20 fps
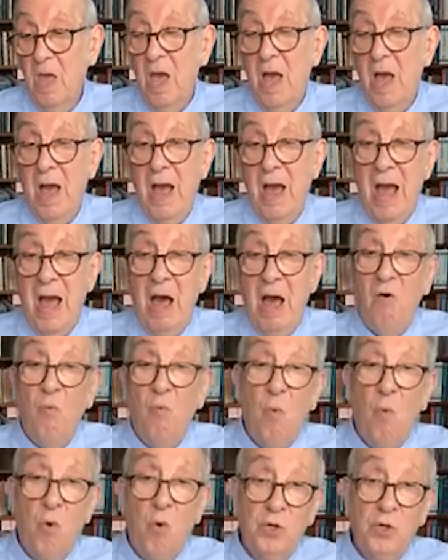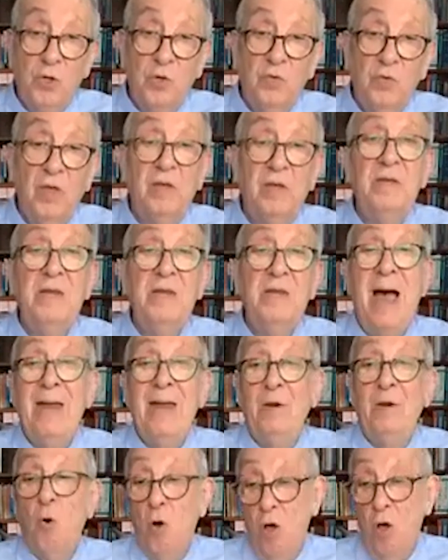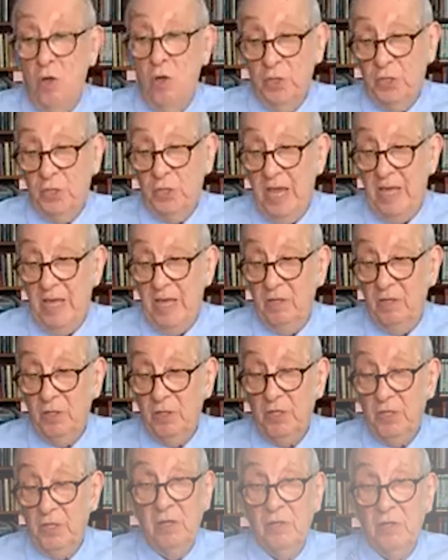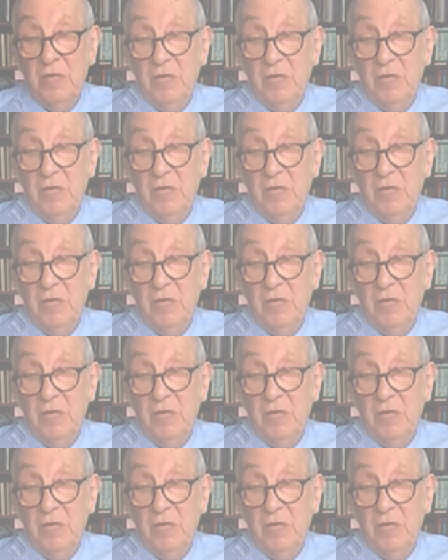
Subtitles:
I'll warn you that not all stainless steels,